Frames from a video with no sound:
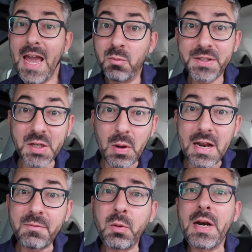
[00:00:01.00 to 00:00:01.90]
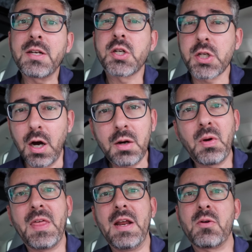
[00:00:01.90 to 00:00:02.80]
Hey, what's going on everyone? It's Sean
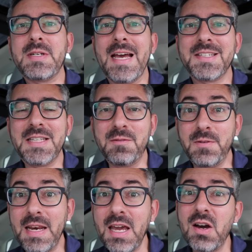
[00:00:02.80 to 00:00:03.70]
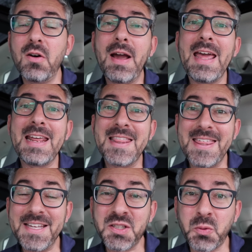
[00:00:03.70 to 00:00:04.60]
with another Tesla video. And in
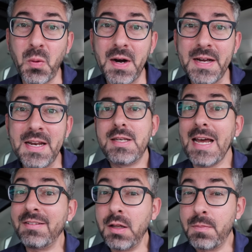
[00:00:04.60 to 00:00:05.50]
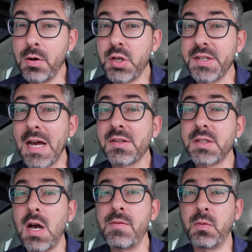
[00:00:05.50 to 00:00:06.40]
this one, Tesla pushes out
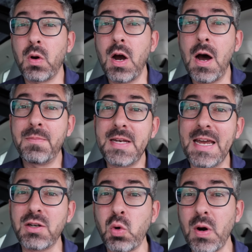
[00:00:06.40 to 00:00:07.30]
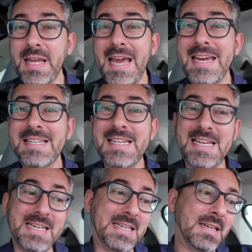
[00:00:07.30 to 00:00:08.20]
software update
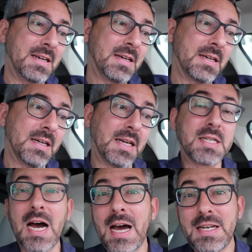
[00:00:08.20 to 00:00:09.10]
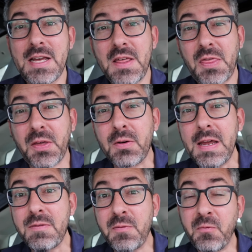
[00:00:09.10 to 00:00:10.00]

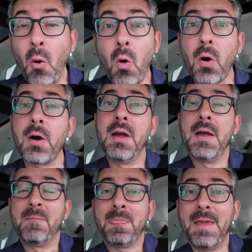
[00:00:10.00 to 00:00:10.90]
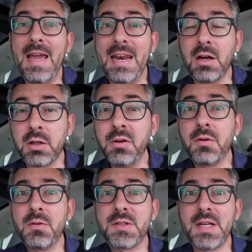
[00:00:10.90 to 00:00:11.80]
2018.34 and
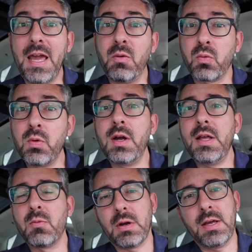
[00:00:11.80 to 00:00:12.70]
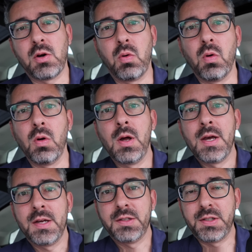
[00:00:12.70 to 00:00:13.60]
includes a really, really cool
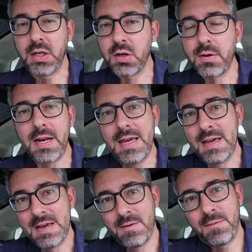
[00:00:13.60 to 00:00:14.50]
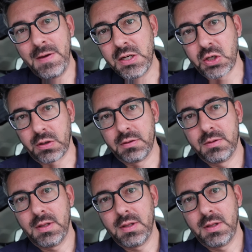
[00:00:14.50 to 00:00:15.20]
security feature.